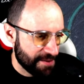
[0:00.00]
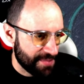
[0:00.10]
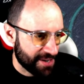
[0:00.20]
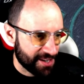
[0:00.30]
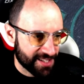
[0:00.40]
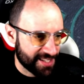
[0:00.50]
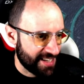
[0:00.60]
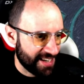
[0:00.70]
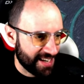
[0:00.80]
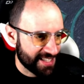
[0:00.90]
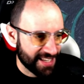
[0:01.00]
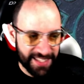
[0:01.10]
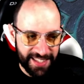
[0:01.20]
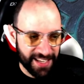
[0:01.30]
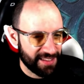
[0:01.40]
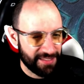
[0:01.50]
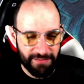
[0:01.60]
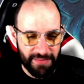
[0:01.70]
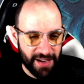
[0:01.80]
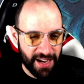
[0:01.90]
because as I said,
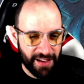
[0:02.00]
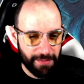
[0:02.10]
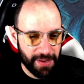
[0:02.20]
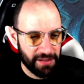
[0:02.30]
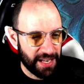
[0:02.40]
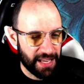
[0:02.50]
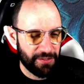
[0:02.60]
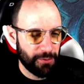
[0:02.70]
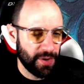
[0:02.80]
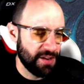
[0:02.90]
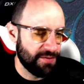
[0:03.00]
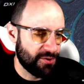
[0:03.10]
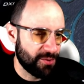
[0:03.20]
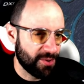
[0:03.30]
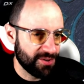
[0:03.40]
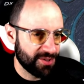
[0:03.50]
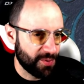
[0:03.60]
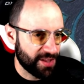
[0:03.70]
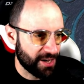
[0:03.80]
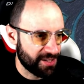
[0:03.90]
I've been like three, four months
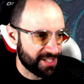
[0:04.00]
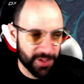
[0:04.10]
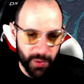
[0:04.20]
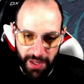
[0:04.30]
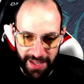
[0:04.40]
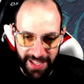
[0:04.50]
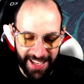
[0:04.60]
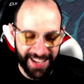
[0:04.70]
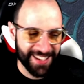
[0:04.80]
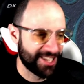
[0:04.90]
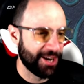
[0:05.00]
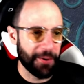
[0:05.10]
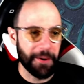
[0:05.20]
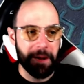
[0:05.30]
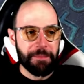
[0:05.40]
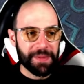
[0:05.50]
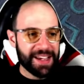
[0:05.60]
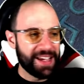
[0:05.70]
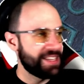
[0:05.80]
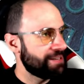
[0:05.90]
without streaming, so
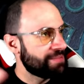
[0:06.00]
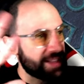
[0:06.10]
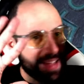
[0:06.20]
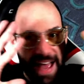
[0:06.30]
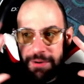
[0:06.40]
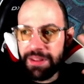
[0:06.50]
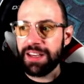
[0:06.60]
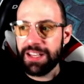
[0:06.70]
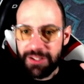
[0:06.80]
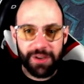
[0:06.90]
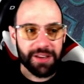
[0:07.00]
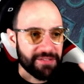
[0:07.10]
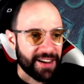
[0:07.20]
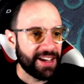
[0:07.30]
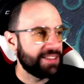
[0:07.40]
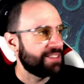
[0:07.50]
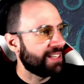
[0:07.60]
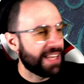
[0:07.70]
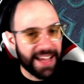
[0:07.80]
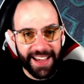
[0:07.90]
it seems that everything is looking fine. The
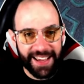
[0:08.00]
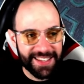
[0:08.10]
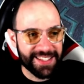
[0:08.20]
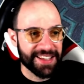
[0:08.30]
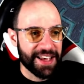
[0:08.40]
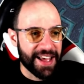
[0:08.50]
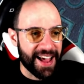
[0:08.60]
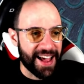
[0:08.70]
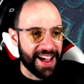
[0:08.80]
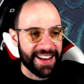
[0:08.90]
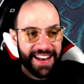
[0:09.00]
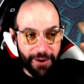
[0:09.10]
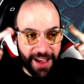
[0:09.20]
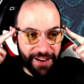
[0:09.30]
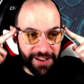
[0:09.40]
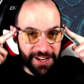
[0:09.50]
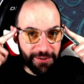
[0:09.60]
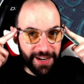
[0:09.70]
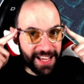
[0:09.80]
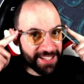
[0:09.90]
lights, uh, now I have a
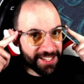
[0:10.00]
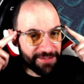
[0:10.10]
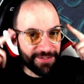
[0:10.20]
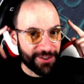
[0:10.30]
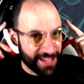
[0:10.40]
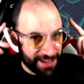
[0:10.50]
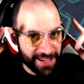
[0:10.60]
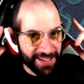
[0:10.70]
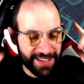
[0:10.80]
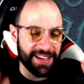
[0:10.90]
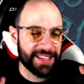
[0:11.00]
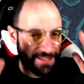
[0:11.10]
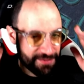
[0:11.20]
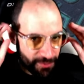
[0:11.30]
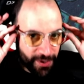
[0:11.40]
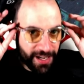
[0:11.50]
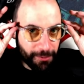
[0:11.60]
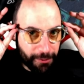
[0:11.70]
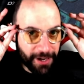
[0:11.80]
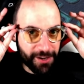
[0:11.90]
new glasses for gaming. It's really,
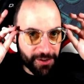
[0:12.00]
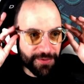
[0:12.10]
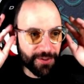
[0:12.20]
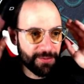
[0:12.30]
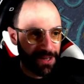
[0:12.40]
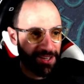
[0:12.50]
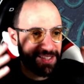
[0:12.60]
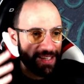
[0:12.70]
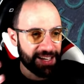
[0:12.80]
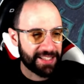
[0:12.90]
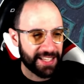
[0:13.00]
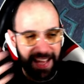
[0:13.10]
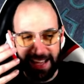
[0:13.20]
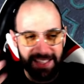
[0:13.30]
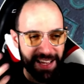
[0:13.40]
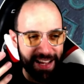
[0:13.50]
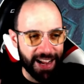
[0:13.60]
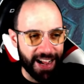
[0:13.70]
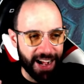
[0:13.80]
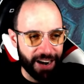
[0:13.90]
really useful because uh, the lights
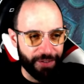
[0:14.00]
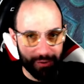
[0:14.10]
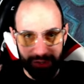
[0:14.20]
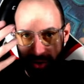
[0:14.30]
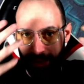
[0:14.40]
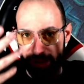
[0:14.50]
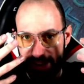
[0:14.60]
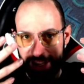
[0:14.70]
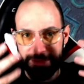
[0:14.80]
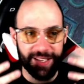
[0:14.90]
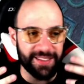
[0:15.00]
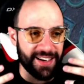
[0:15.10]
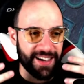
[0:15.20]
are focusing on my face, but